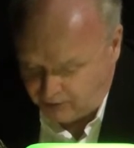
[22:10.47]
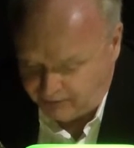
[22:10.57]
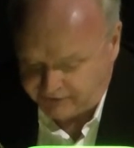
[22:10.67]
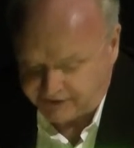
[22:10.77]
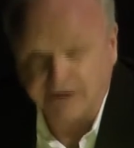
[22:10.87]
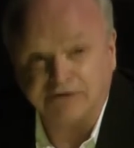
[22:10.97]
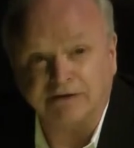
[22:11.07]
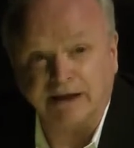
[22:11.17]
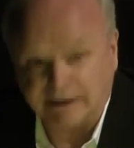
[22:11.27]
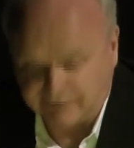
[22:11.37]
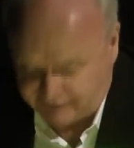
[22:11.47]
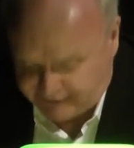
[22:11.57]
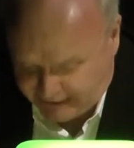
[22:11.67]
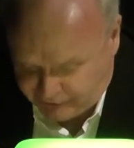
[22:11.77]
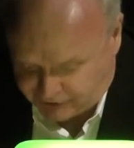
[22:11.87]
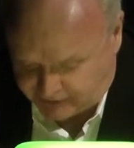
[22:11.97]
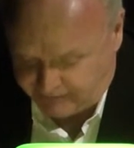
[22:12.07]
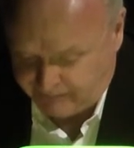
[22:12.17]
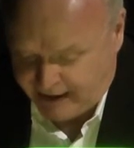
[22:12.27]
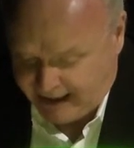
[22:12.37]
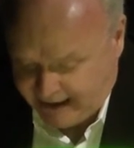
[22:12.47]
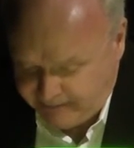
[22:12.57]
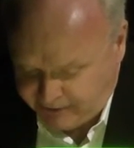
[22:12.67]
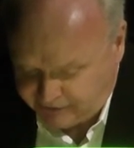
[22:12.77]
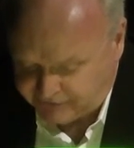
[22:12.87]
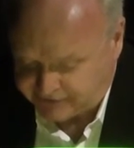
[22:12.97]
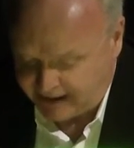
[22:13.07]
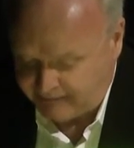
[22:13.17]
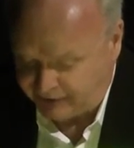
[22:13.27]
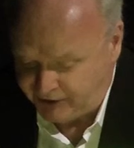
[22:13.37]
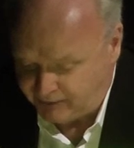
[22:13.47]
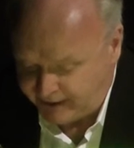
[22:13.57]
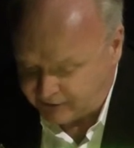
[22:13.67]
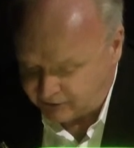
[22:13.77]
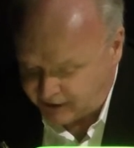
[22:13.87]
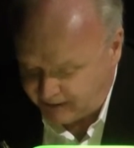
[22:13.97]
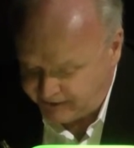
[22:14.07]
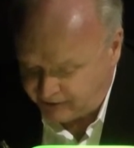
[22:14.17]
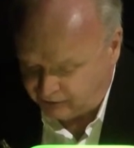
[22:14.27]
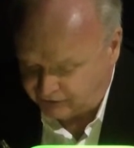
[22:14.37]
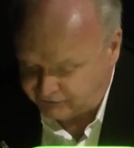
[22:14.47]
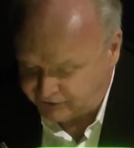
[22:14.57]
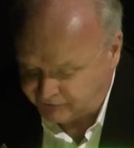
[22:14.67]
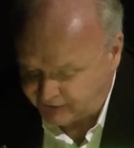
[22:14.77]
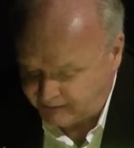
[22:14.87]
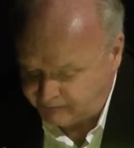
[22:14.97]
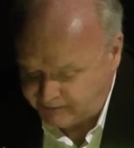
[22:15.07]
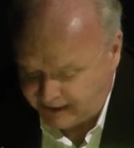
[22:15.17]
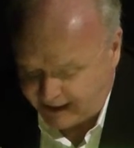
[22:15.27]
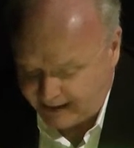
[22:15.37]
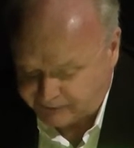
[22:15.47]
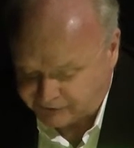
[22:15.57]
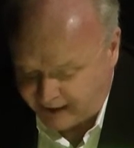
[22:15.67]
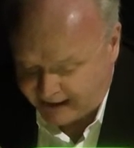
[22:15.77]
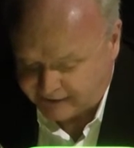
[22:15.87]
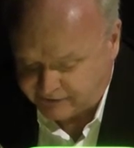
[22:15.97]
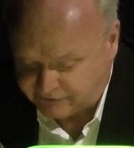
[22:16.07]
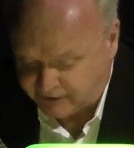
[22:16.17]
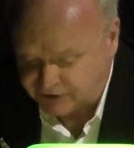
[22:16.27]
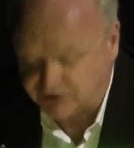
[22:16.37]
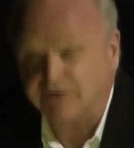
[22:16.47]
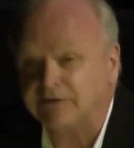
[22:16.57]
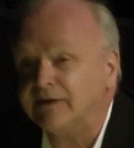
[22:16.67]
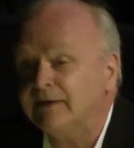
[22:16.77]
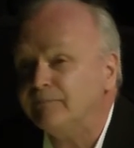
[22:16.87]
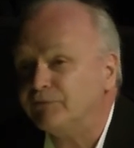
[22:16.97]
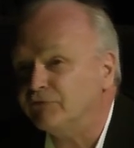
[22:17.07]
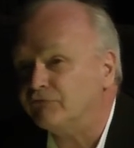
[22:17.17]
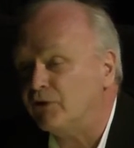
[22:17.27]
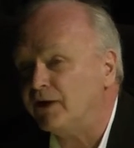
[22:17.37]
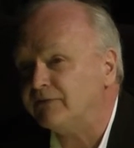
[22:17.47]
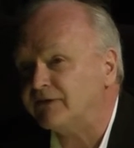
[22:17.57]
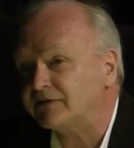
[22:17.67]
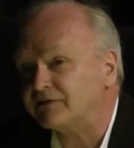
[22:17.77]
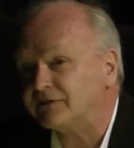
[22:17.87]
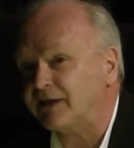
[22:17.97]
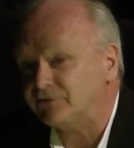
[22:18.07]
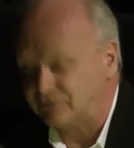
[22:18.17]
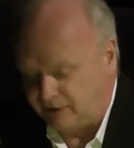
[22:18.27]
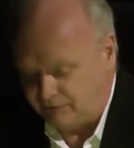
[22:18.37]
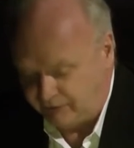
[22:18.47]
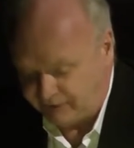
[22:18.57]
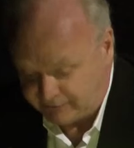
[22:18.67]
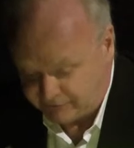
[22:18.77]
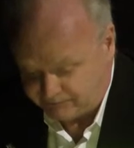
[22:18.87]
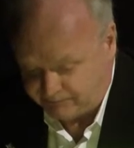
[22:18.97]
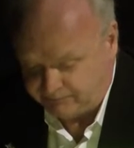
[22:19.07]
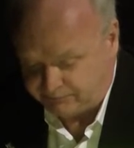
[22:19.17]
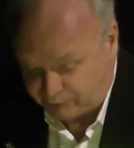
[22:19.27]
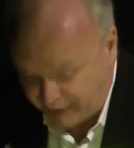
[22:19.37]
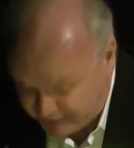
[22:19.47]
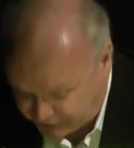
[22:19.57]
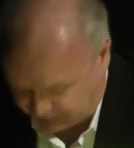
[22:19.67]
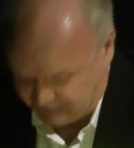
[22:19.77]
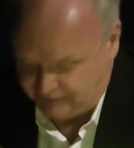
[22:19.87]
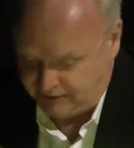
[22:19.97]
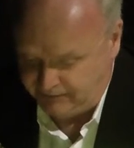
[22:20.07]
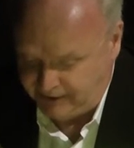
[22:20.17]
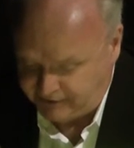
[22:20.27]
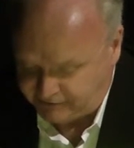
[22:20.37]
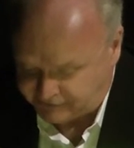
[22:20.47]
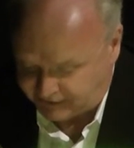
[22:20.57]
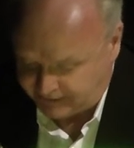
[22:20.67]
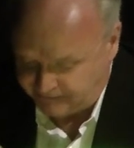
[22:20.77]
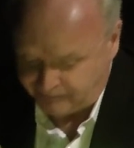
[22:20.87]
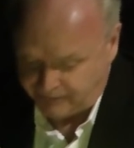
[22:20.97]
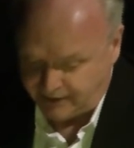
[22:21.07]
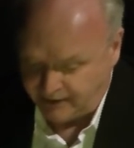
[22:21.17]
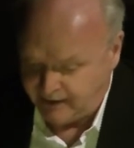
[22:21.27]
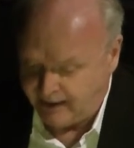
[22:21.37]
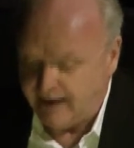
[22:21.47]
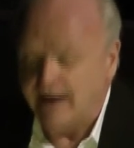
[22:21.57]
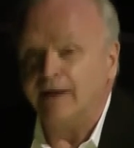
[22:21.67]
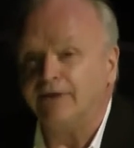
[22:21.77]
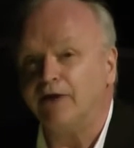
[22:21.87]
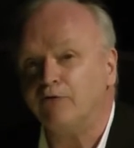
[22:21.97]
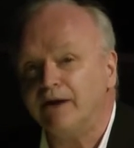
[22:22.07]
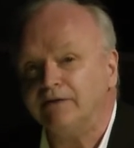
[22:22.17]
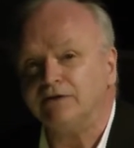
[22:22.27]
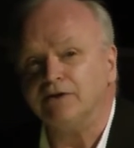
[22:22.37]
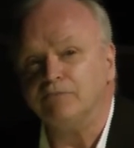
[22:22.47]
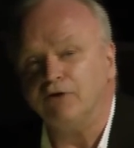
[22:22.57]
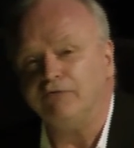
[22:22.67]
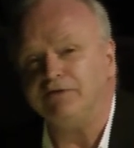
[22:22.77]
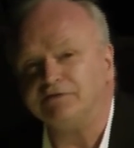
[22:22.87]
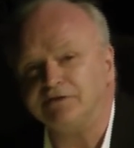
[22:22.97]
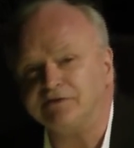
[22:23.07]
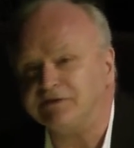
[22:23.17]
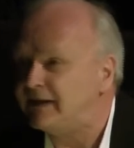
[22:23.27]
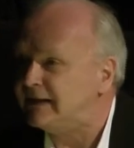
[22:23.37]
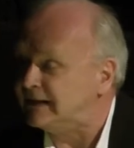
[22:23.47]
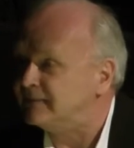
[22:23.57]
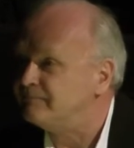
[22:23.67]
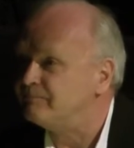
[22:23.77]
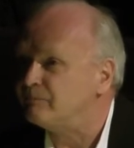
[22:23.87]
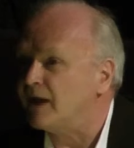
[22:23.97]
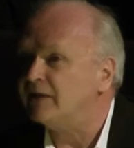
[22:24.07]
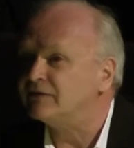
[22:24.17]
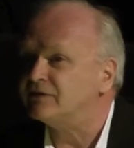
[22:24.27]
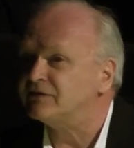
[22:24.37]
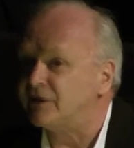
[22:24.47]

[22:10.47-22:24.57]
moments and a selective attention, aiming to escape theoretical cubbyholes which for them remain abstract constructions devoid of experiential immediacy. They went to the movies to see, not to